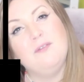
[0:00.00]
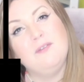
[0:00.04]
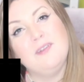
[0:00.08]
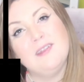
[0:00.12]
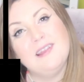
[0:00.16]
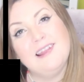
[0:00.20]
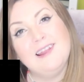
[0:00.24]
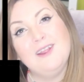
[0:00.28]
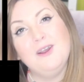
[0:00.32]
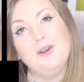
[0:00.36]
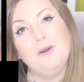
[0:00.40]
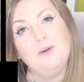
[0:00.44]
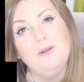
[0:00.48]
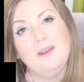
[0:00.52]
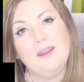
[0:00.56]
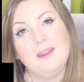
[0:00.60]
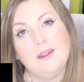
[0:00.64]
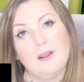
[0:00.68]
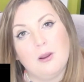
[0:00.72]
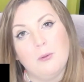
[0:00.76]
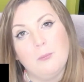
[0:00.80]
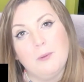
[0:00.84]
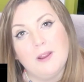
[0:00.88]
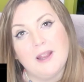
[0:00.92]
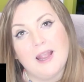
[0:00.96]
of slowly
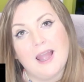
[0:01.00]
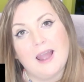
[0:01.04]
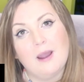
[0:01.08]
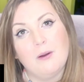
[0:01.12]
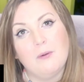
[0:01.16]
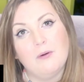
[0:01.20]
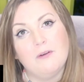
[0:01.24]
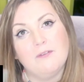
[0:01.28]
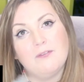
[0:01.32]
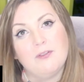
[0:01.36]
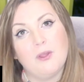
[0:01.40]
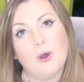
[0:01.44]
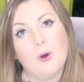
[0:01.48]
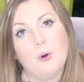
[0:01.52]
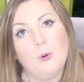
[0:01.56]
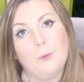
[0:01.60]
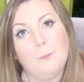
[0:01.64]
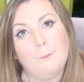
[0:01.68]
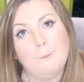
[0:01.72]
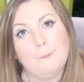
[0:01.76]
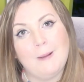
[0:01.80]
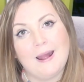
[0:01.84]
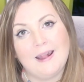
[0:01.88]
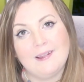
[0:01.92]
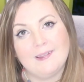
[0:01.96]
coming out of the whole
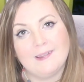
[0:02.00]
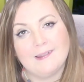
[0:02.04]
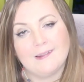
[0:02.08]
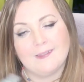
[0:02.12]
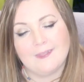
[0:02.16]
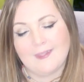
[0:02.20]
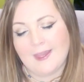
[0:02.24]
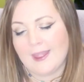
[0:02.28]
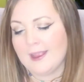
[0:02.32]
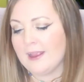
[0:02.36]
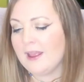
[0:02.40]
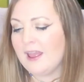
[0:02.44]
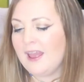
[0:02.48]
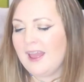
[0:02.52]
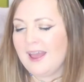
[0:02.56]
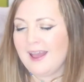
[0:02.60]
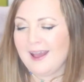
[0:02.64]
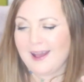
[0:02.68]
mask thing.